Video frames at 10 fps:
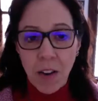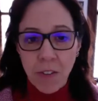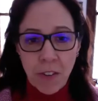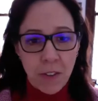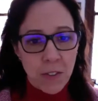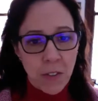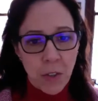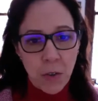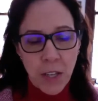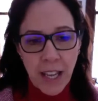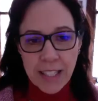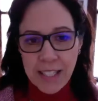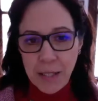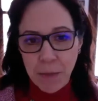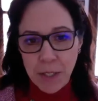For those of you who can't
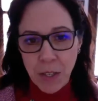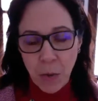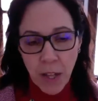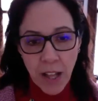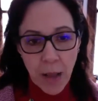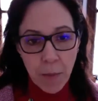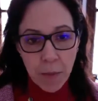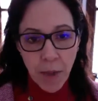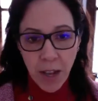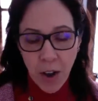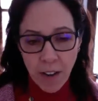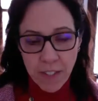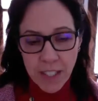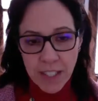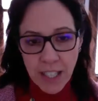see me so well, I'm in my
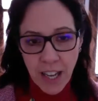office.